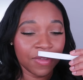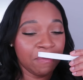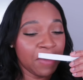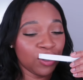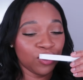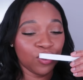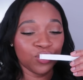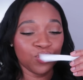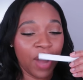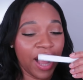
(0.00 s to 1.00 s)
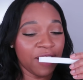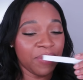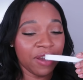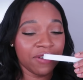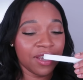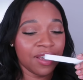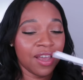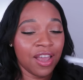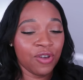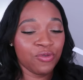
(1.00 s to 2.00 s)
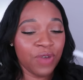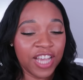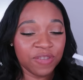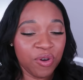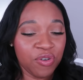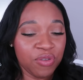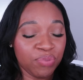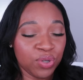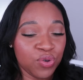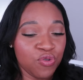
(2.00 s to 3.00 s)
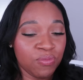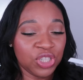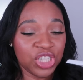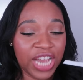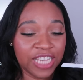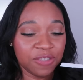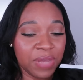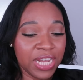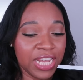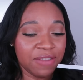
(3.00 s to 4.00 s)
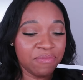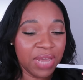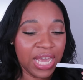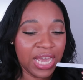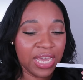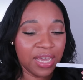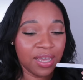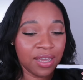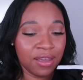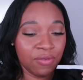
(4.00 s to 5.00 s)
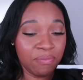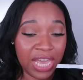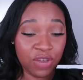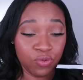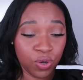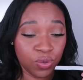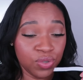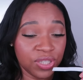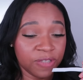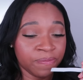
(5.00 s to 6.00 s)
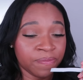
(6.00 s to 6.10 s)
Middle notes, wild berry, raspberry bloom, jasmine, and may rose.